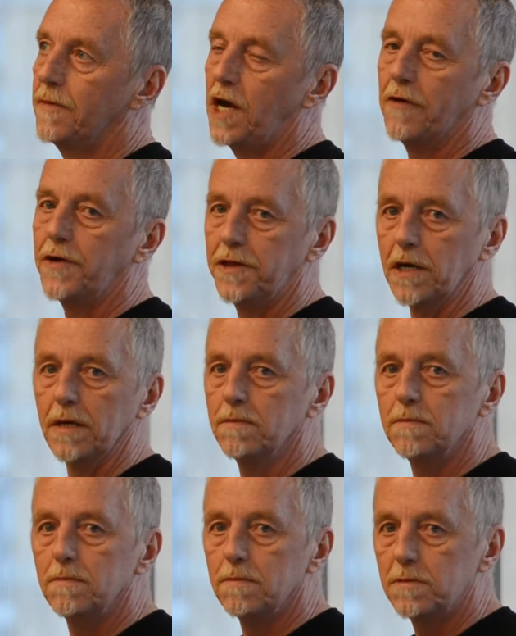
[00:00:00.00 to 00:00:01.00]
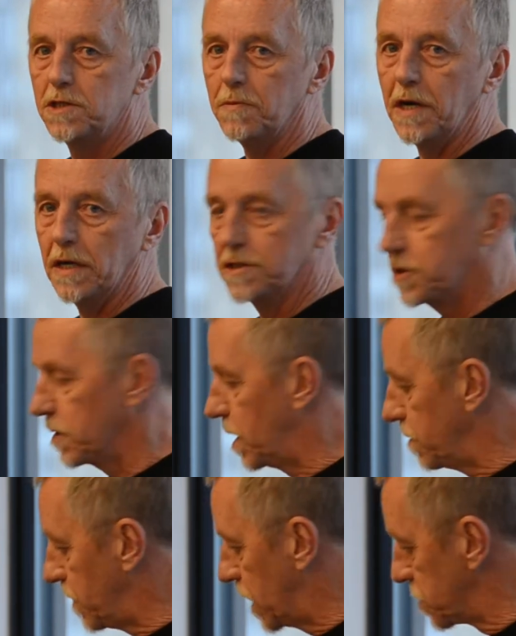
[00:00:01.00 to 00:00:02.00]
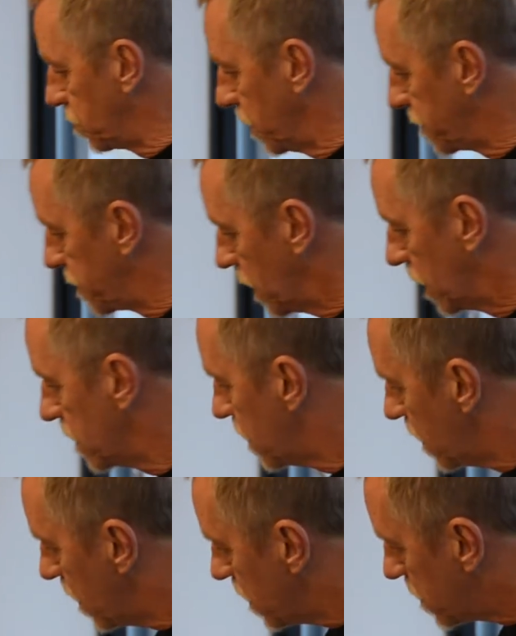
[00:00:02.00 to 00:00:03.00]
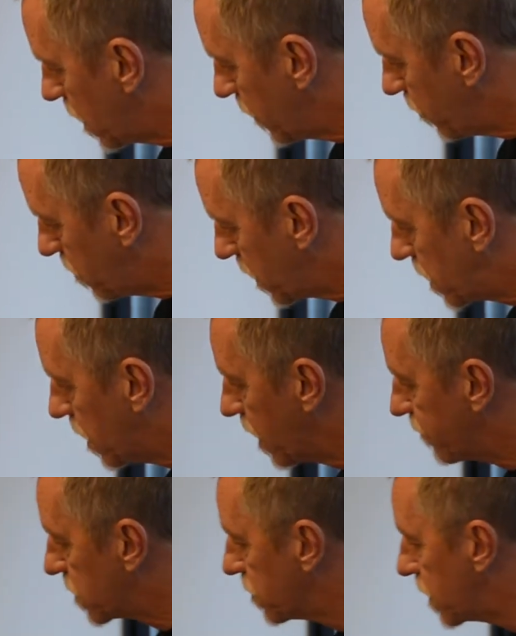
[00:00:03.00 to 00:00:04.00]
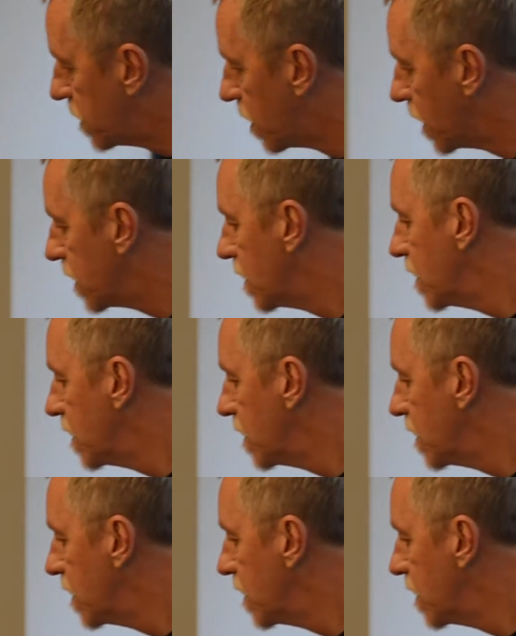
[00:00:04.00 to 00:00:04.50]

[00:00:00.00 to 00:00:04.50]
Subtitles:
everything to me. So that's one thing that everybody can agree on.